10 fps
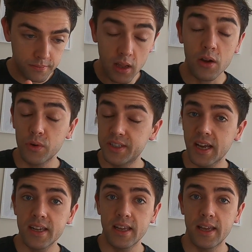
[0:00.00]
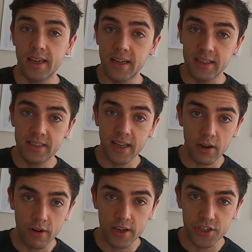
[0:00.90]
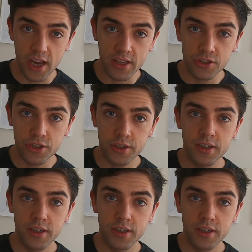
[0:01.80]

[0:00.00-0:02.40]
Like we said, it can accelerate change.